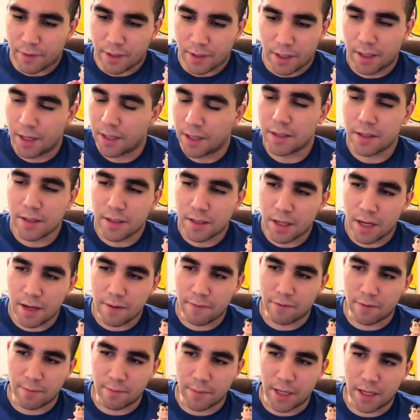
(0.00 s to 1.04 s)
he doesn't
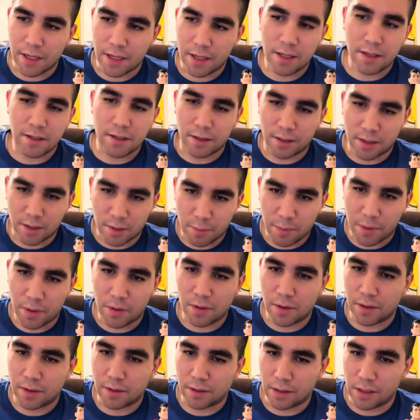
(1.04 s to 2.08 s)
escape from that. He's
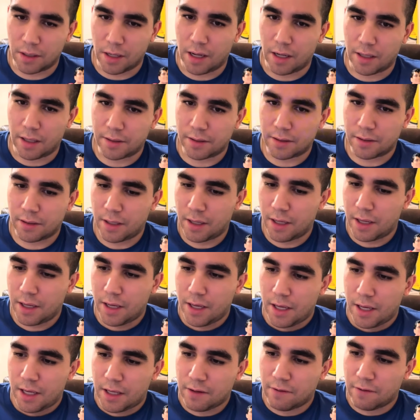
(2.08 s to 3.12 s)
experienced loss.
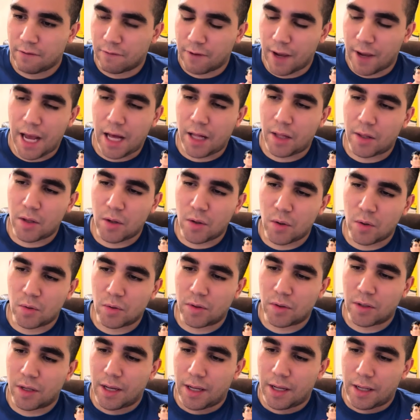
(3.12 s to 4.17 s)
He
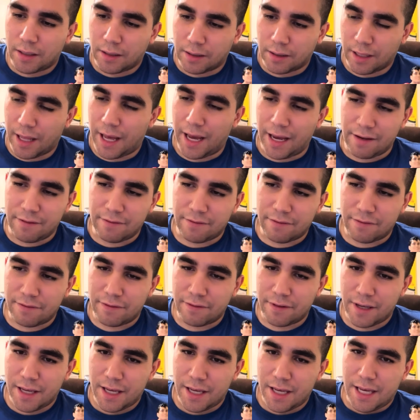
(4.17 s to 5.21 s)
values life.